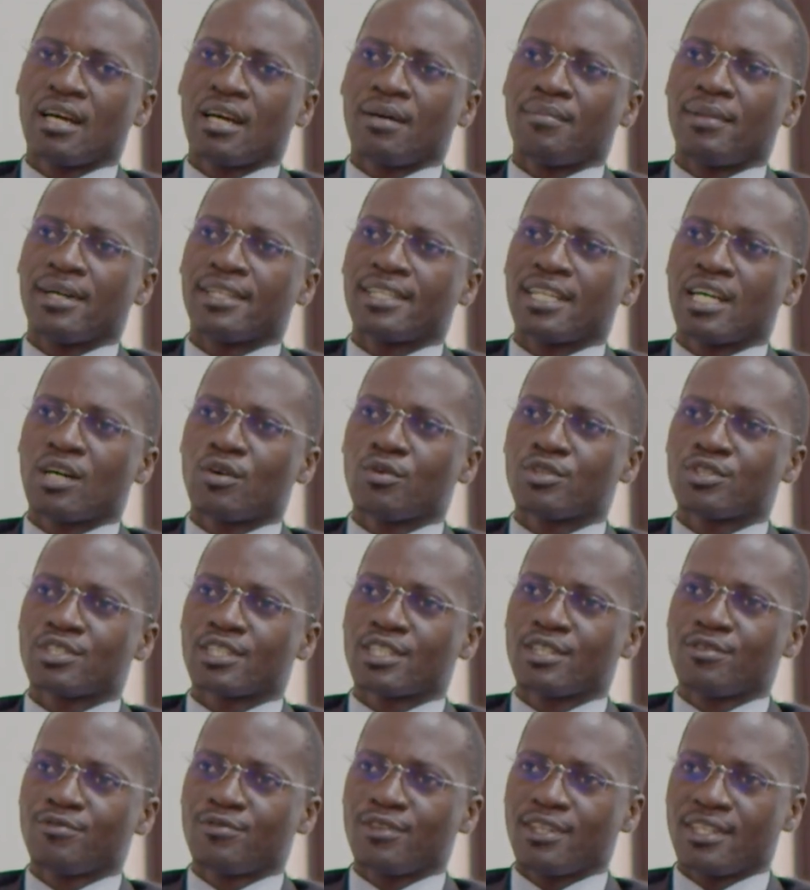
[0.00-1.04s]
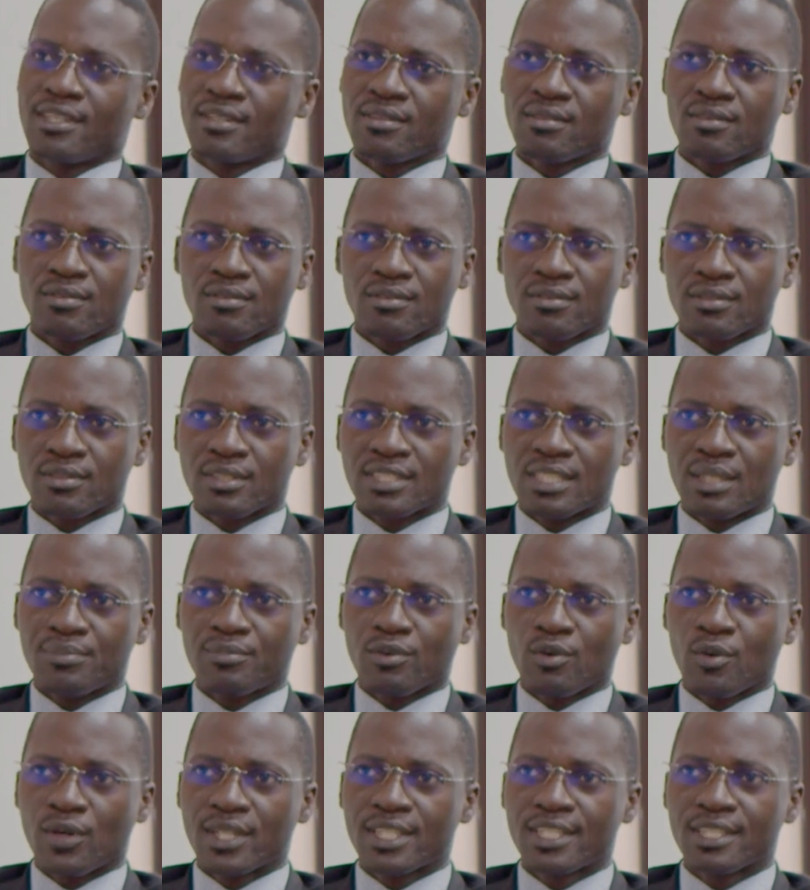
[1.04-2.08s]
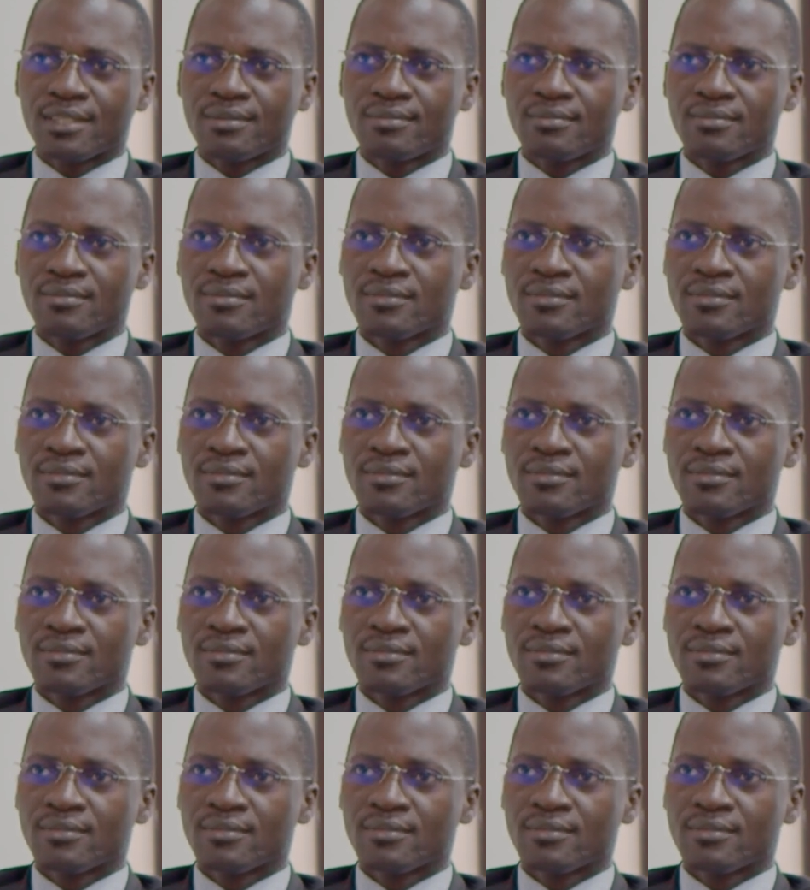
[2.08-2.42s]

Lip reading: And now is given, for example, whatever,